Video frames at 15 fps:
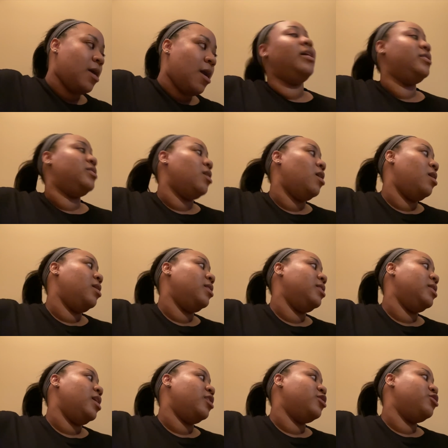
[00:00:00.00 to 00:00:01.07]
It's all
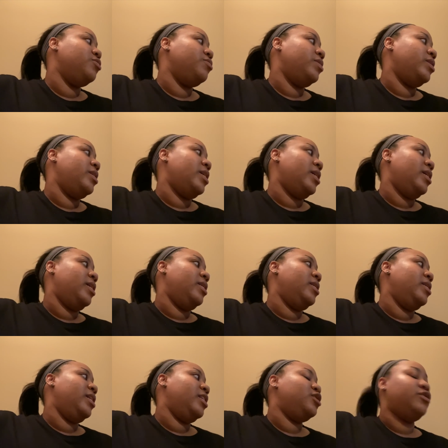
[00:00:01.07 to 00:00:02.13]
luxury and
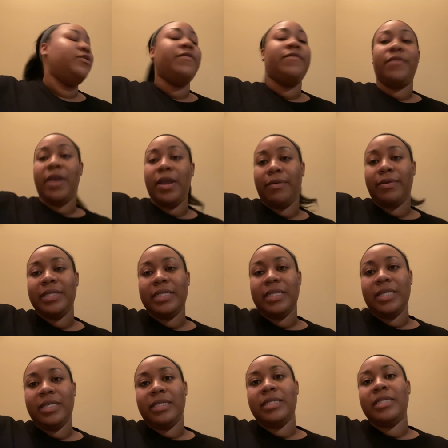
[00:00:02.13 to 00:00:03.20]
niche
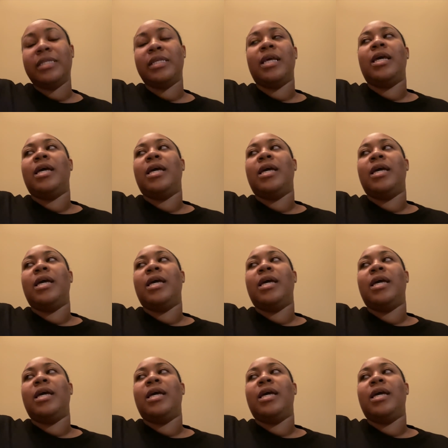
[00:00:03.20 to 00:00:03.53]
fragrances.